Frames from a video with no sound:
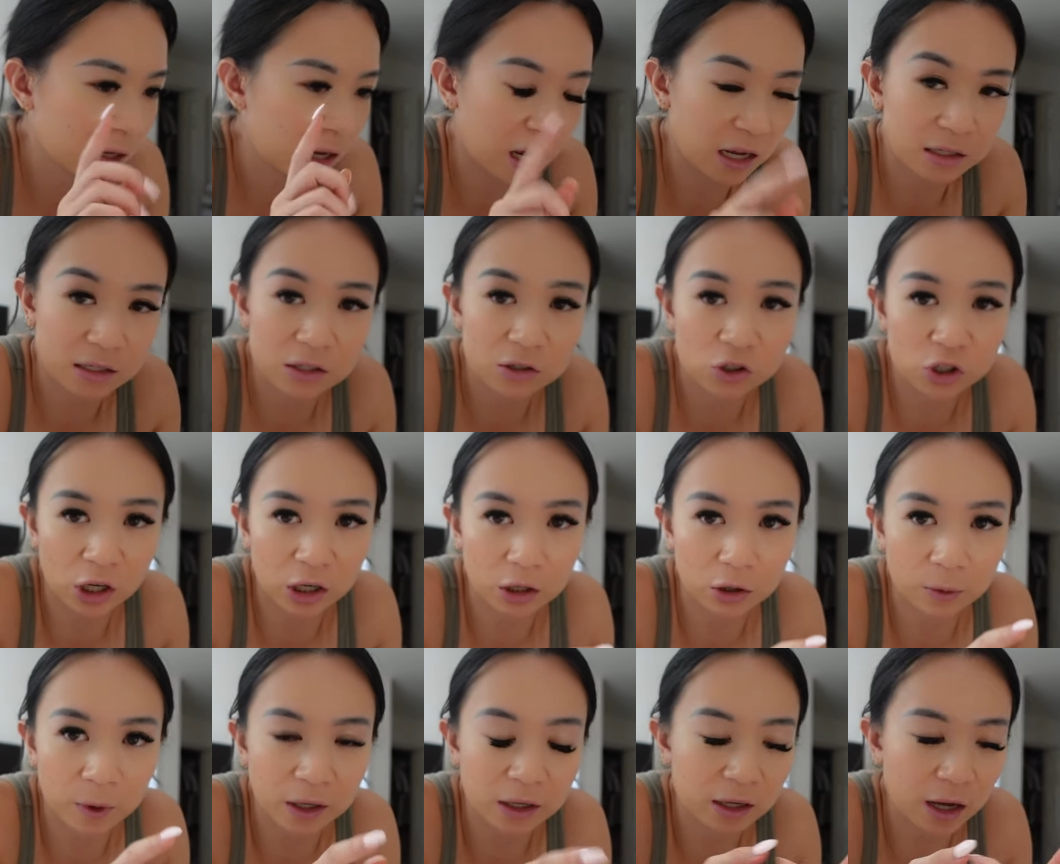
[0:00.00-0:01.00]
I did check
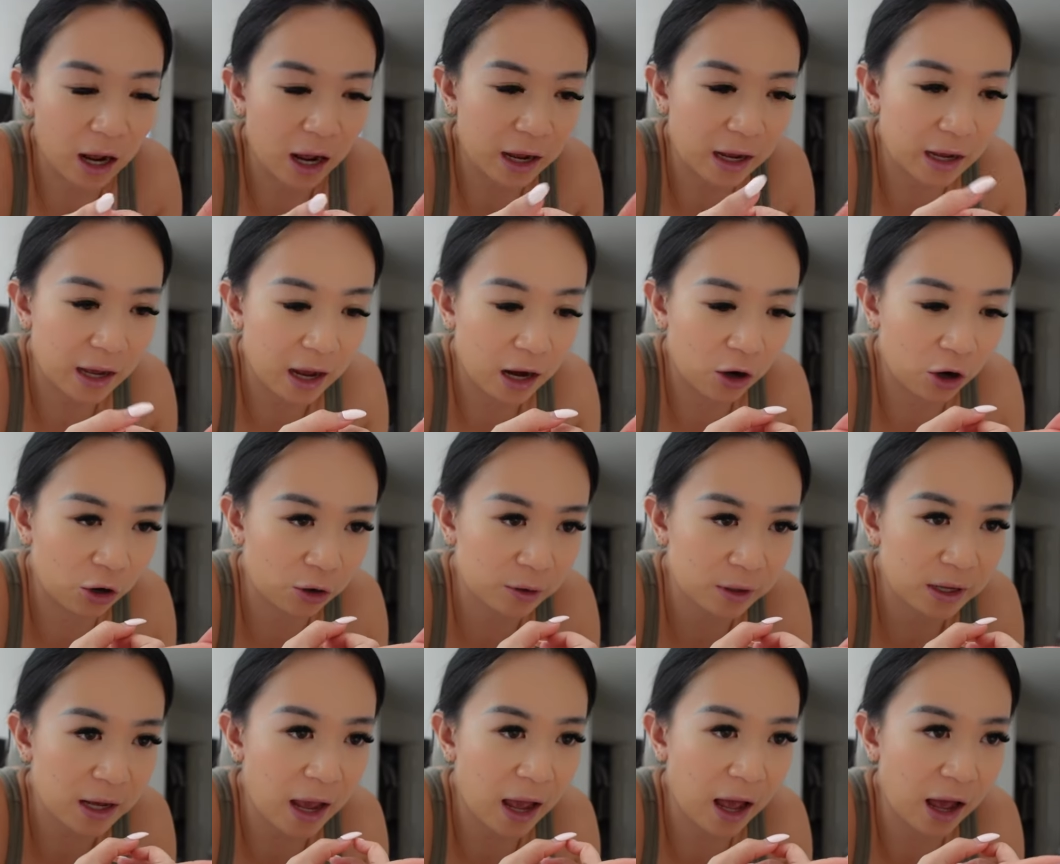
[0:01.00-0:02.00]
already, I
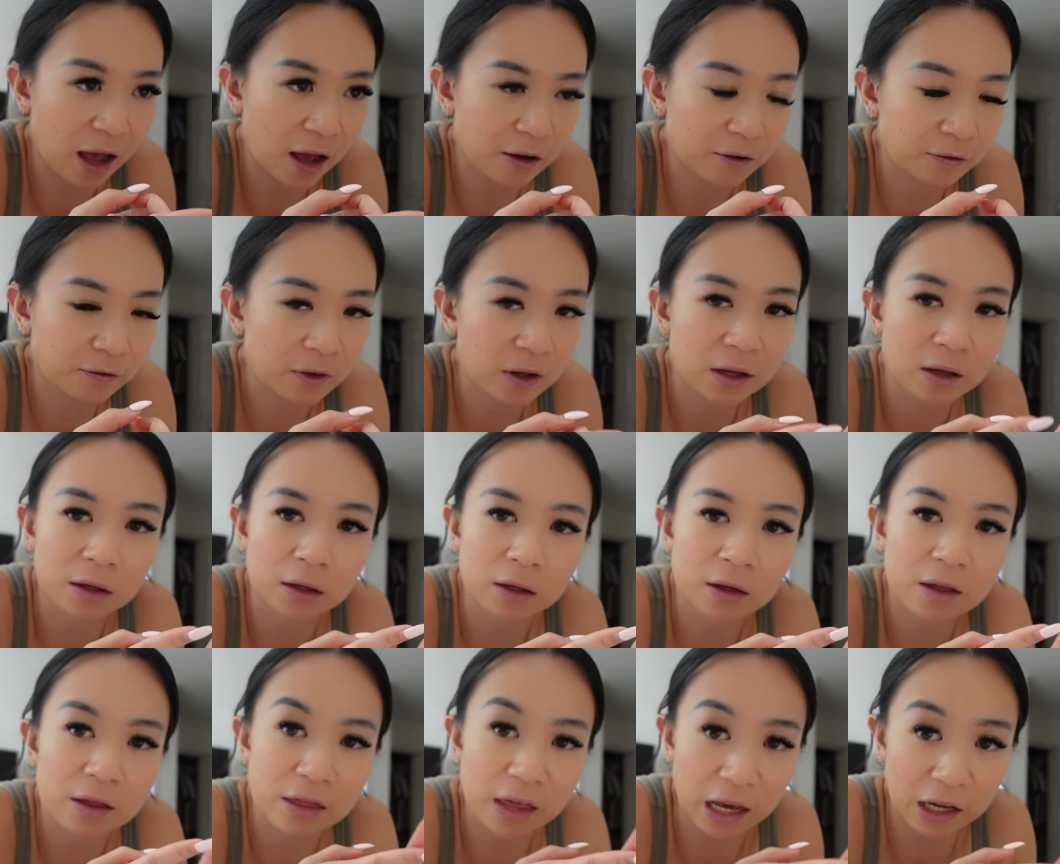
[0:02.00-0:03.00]
already have
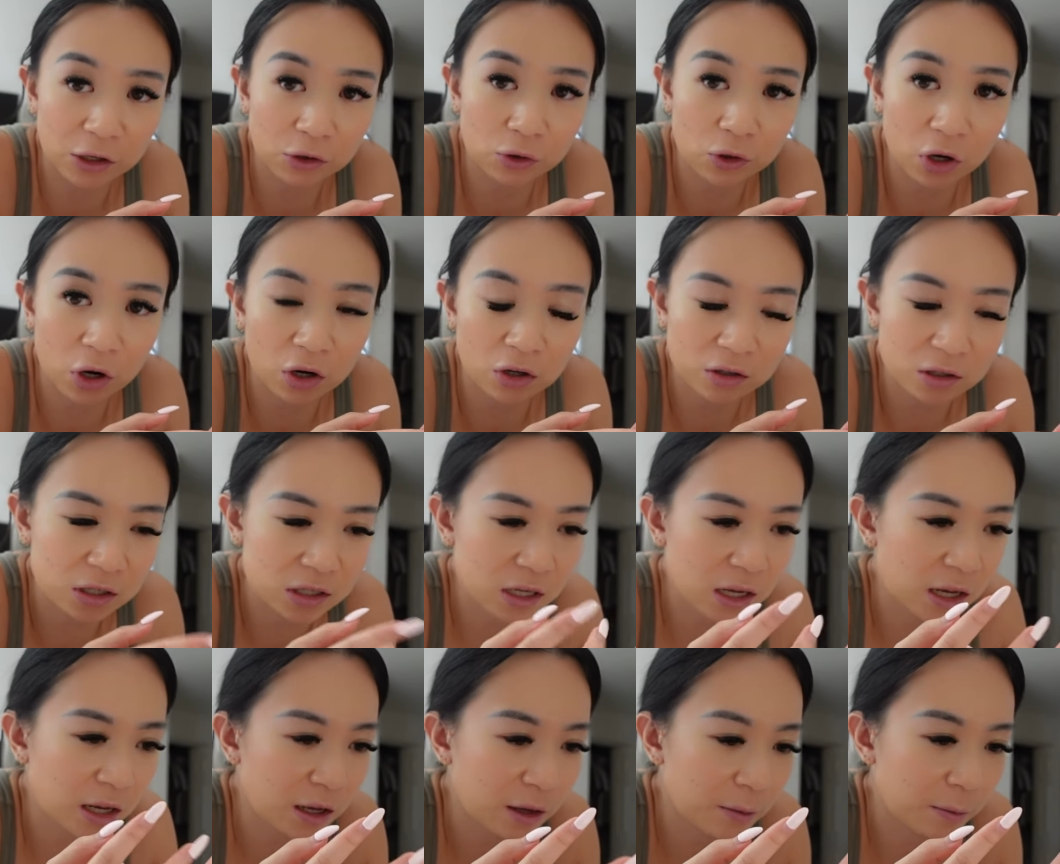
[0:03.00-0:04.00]
thank you cards
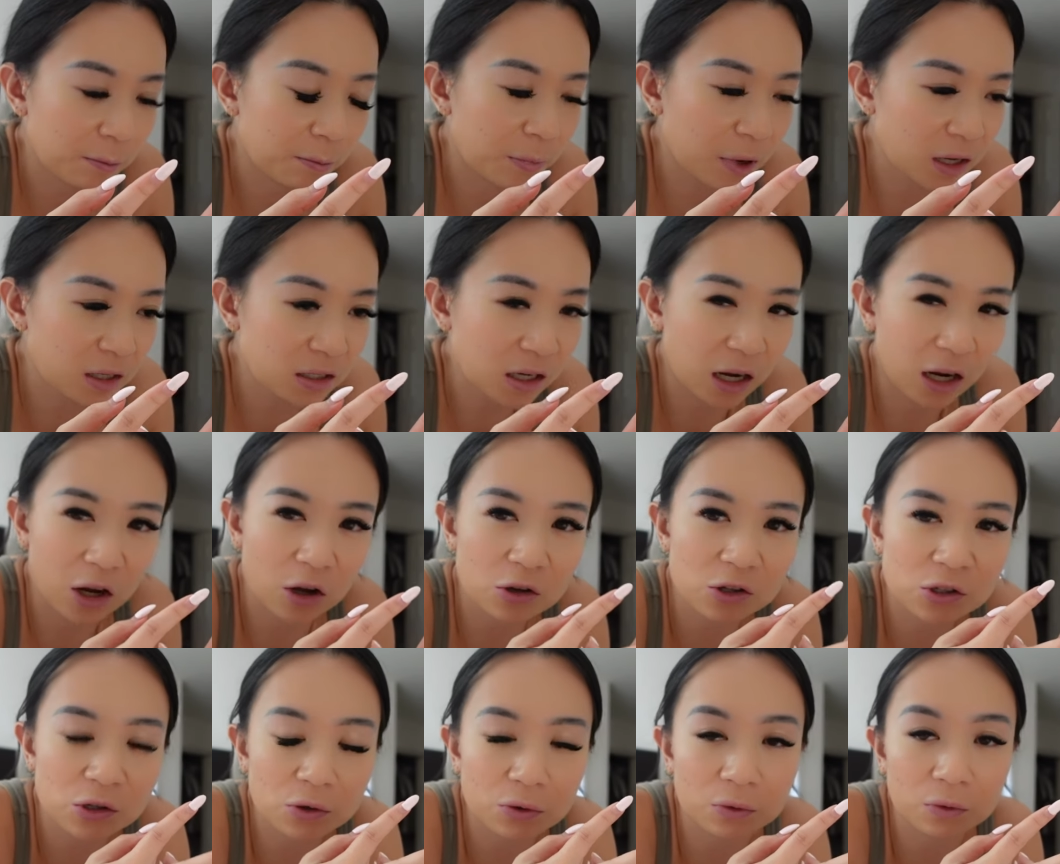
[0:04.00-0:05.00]
but I
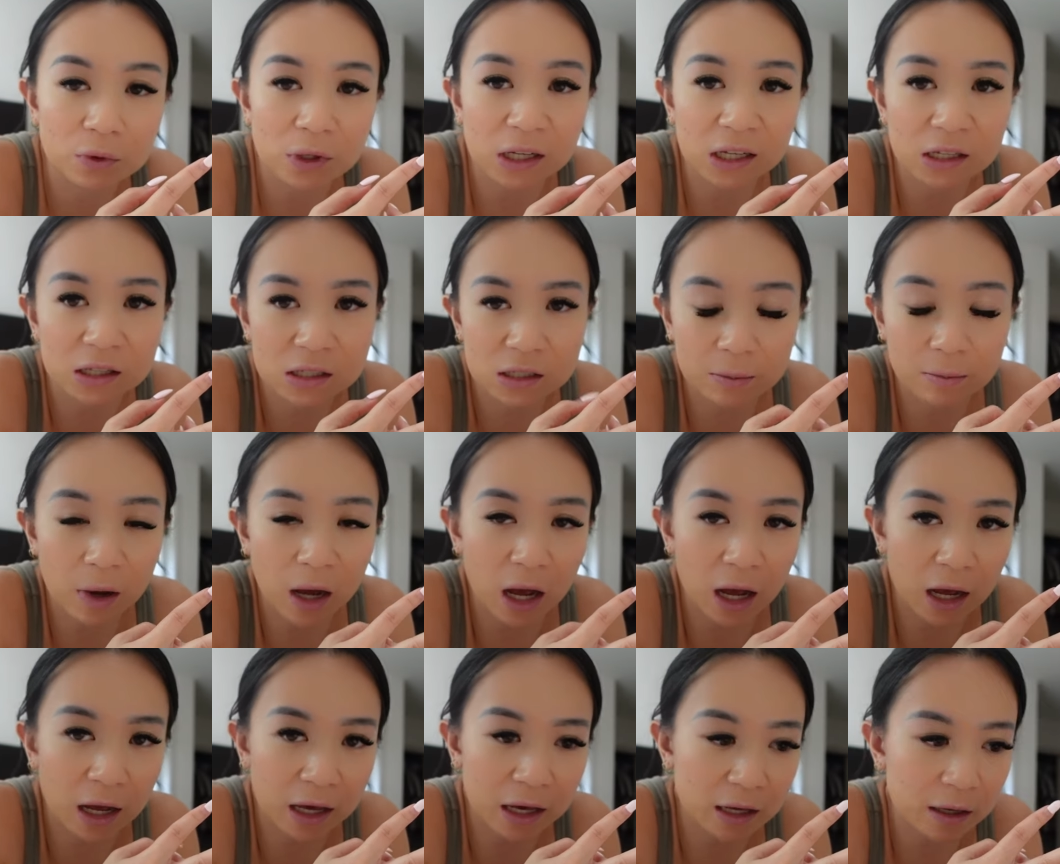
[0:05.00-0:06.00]
also need to
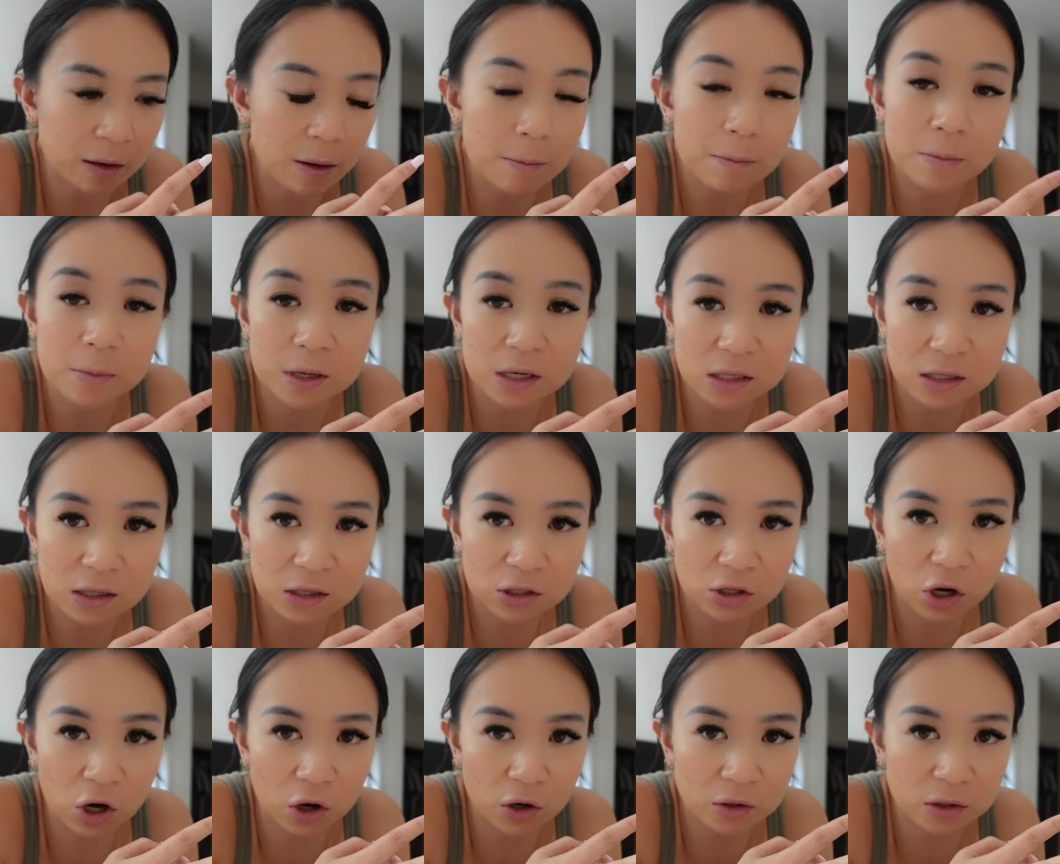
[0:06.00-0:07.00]
buy business
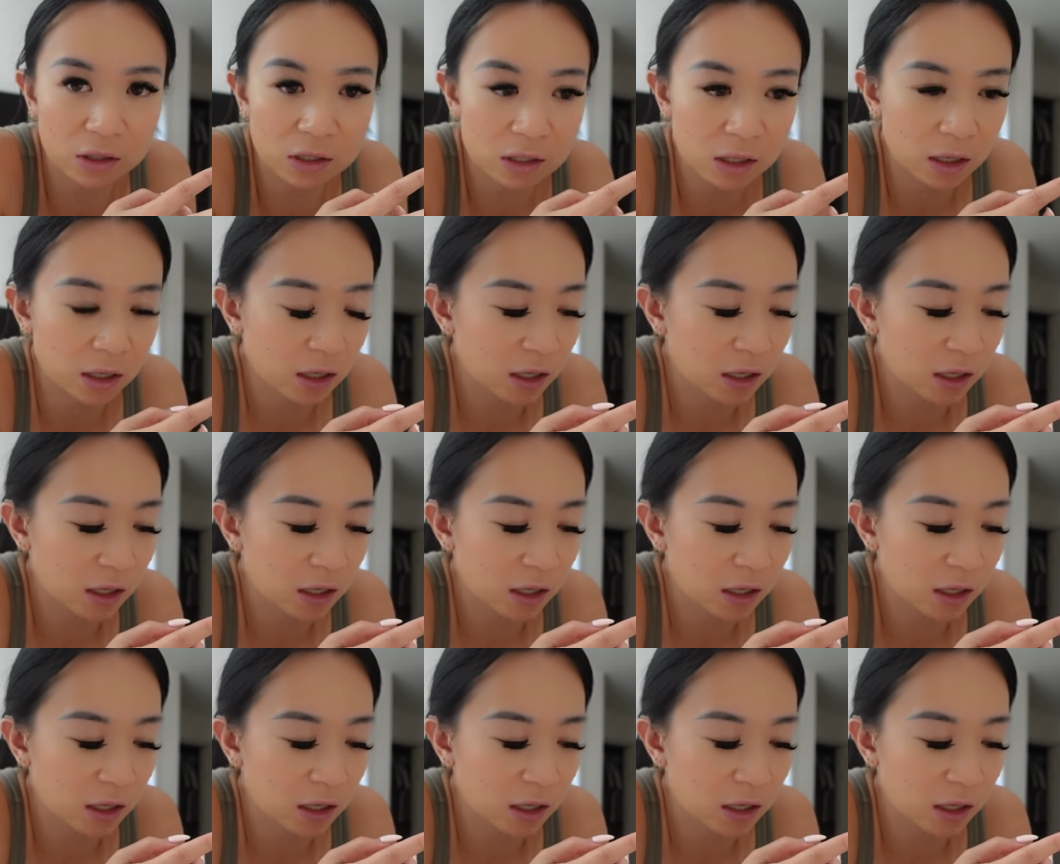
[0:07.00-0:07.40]
cards.